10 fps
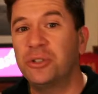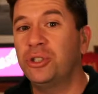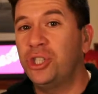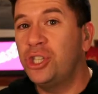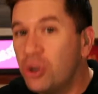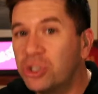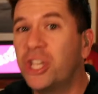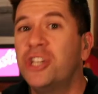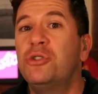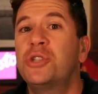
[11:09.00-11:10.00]
usually
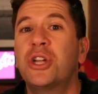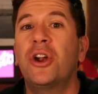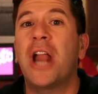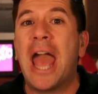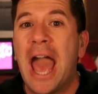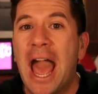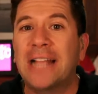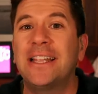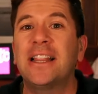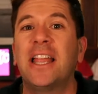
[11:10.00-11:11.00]
is you start
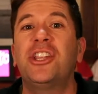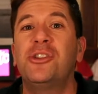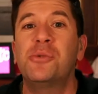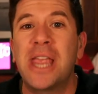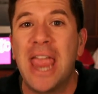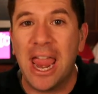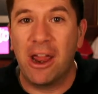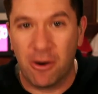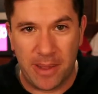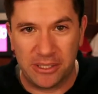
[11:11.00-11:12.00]
acting like you
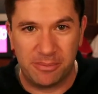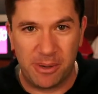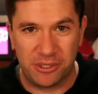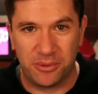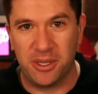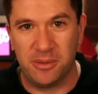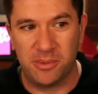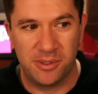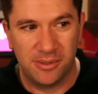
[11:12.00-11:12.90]
care about special teams.